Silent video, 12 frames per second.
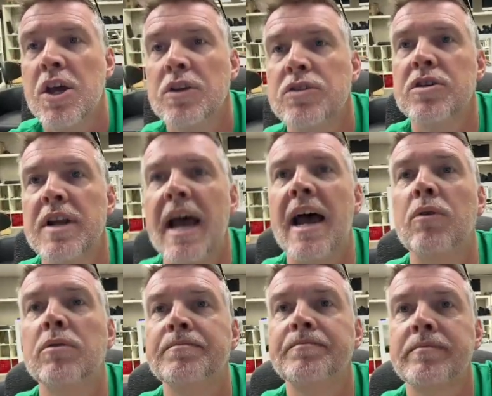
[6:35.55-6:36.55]
So now
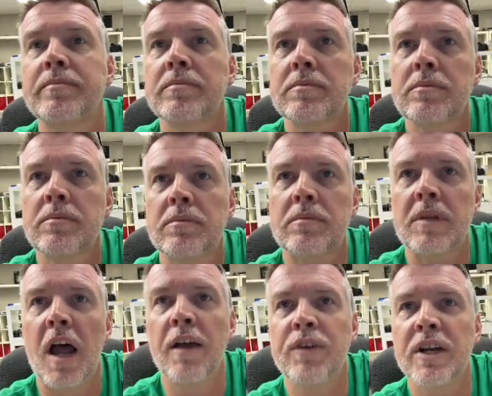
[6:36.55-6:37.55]

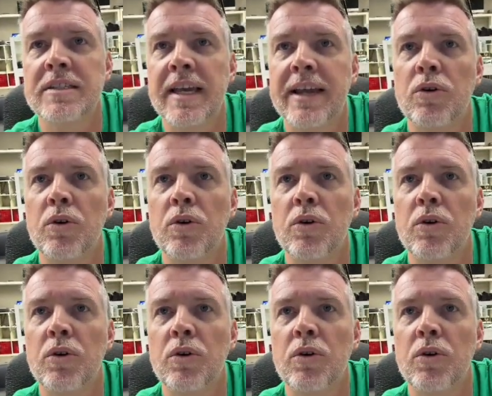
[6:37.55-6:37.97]
I've got to take